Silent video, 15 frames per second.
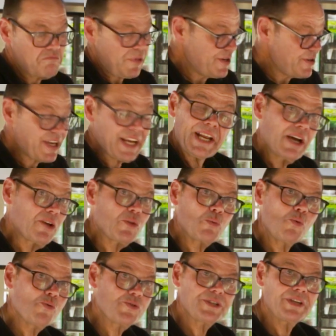when you get out of the
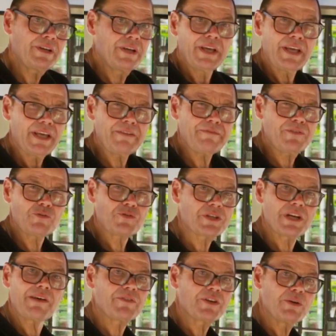water. It feels
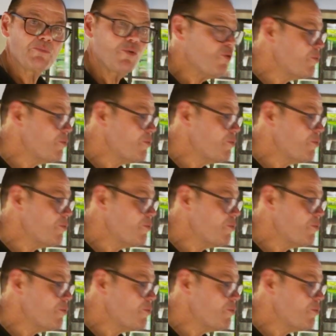lovely and